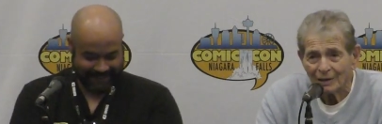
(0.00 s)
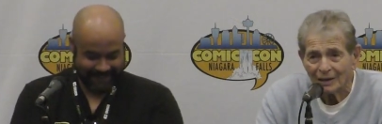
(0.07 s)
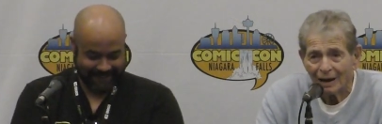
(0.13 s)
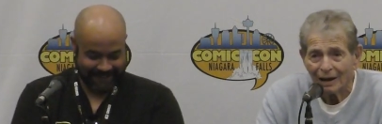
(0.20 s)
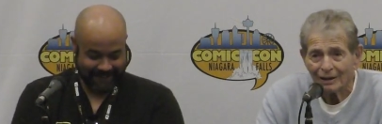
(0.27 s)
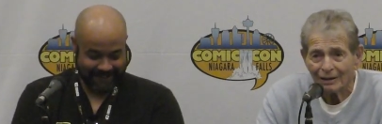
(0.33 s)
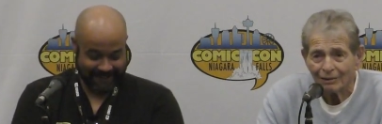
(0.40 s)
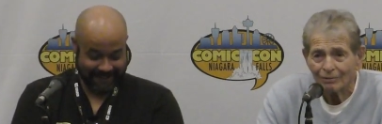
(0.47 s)
Speaker 1: to
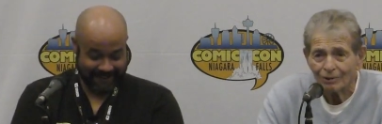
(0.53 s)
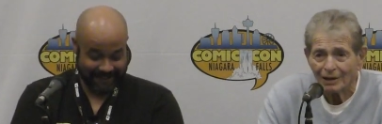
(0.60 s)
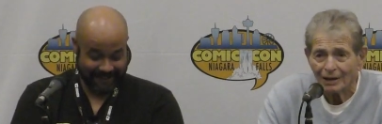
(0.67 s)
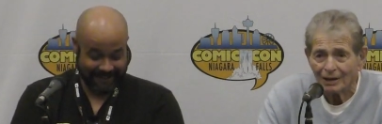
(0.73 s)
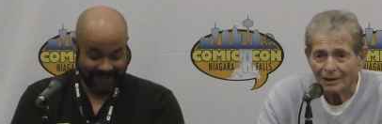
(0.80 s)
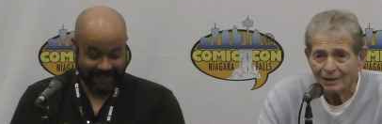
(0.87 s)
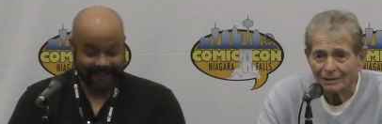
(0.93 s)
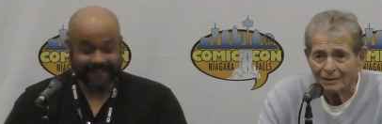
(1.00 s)
be
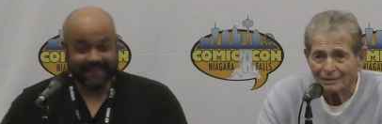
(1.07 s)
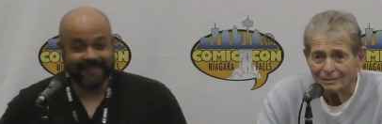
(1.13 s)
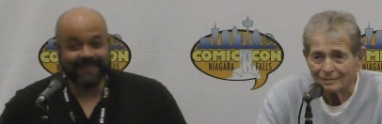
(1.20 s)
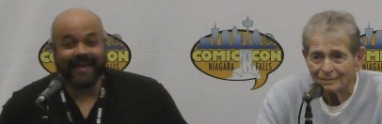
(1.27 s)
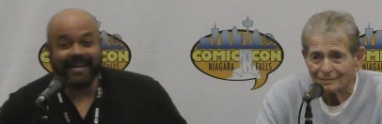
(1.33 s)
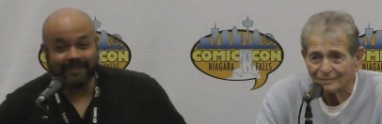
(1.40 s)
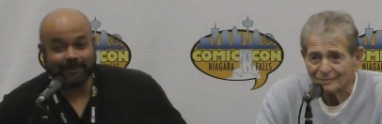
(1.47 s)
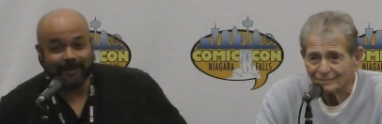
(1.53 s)
93.
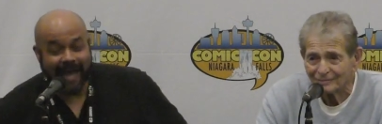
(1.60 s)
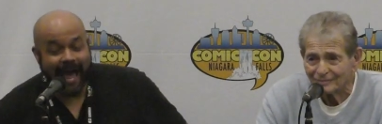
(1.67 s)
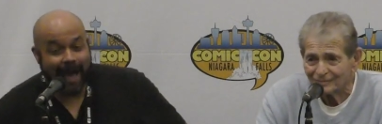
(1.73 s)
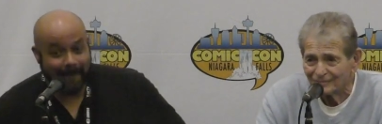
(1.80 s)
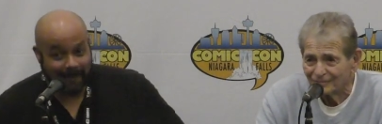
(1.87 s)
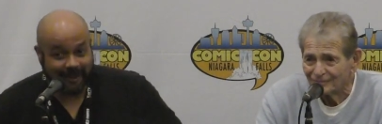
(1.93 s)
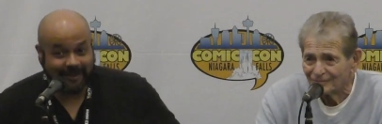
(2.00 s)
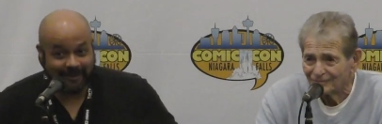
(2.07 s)
Speaker 2: That's what
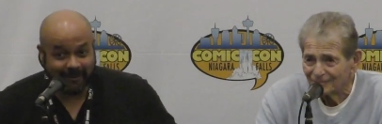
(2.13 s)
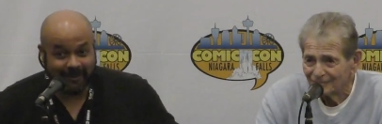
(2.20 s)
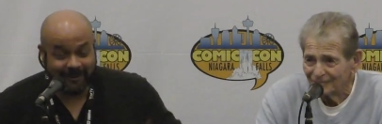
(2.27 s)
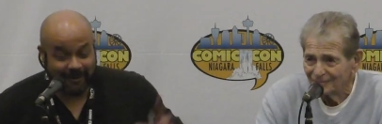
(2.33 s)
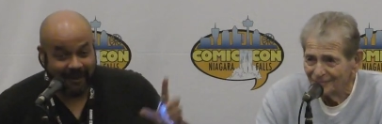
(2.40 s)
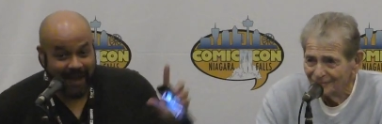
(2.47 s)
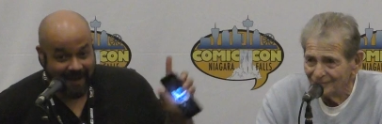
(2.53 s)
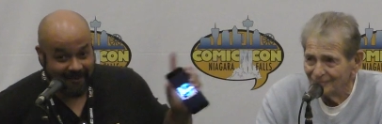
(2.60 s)
happens
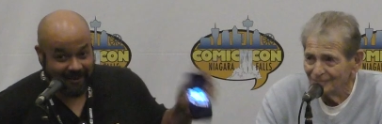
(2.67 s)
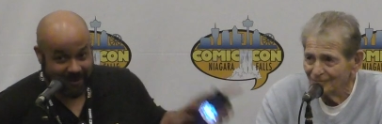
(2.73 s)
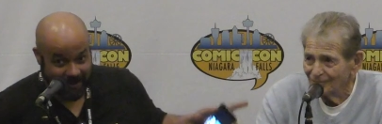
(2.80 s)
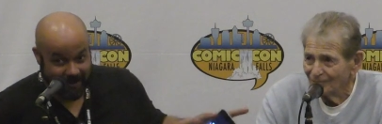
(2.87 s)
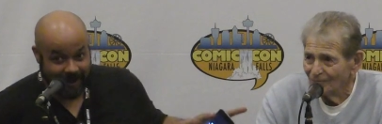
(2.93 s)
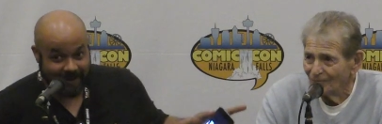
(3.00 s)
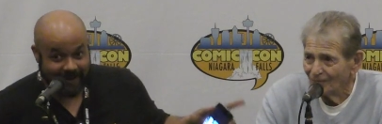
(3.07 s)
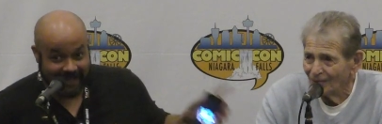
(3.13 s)
when you have
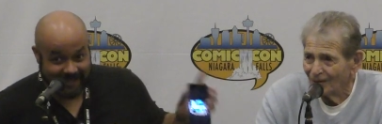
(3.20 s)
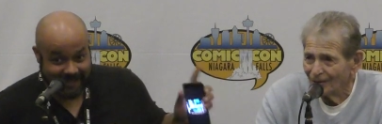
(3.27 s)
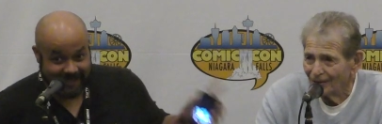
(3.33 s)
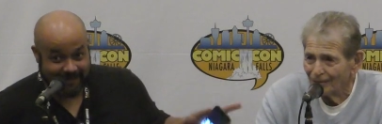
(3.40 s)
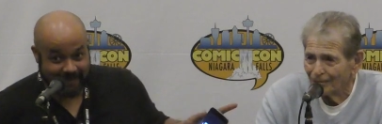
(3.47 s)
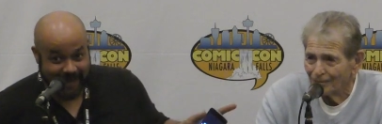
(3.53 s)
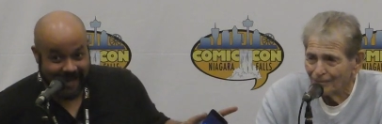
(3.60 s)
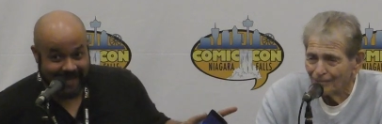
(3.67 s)
a career
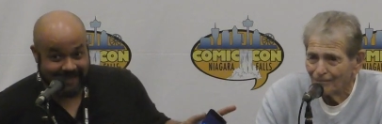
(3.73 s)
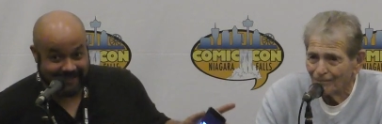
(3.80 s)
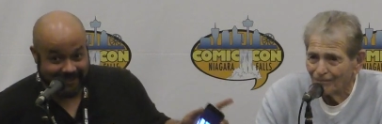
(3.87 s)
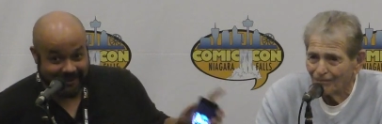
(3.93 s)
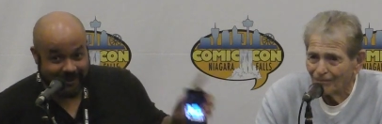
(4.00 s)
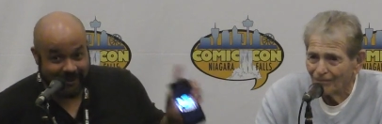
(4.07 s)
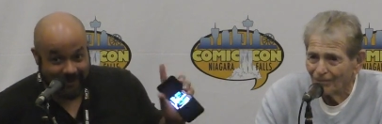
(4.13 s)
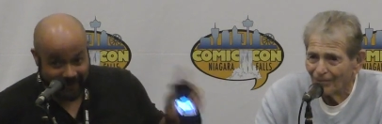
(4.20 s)
like this
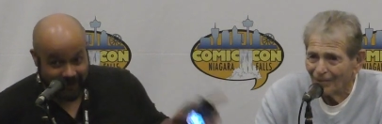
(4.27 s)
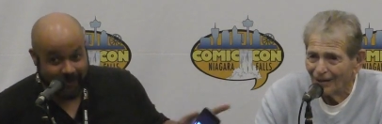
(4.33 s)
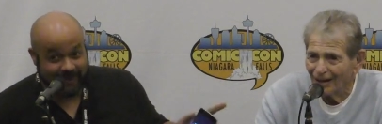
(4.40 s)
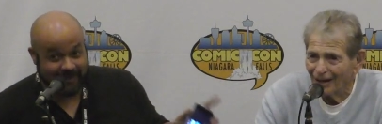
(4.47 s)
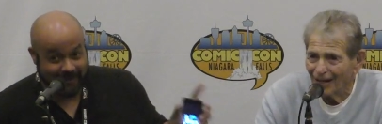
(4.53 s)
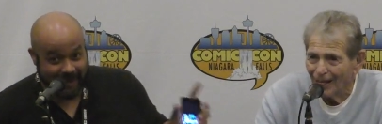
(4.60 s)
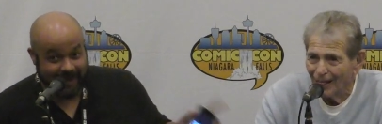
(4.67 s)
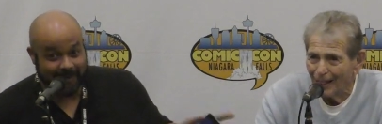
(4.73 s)
man's and you
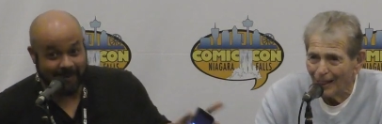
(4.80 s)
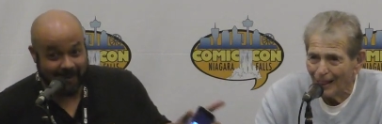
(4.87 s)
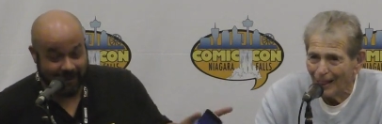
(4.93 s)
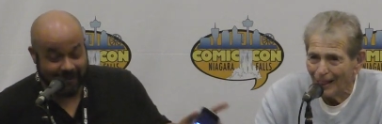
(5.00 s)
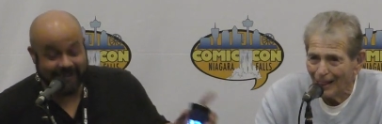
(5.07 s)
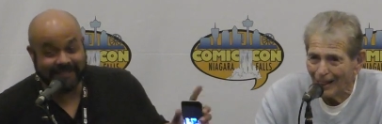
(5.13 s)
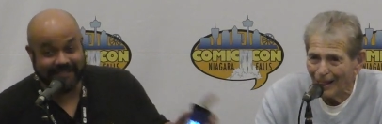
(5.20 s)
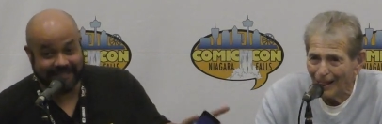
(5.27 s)
do as many
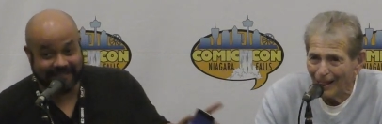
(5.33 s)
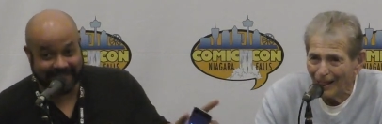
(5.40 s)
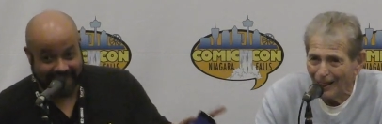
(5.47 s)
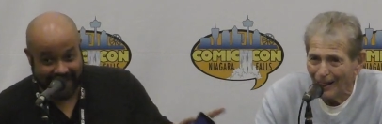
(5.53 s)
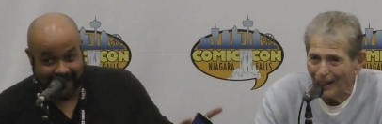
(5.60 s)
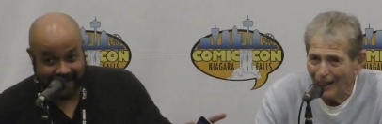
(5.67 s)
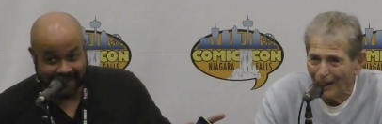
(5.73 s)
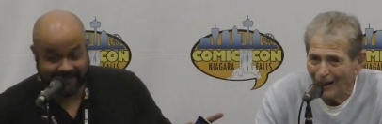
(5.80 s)
movies
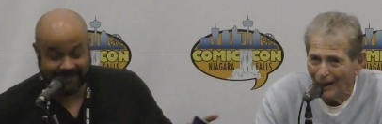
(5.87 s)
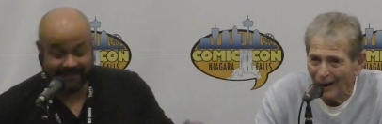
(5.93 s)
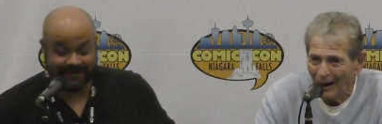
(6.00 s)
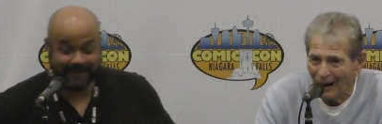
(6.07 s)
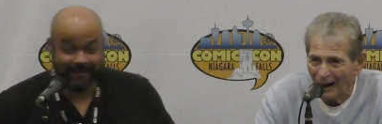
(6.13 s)
as he does.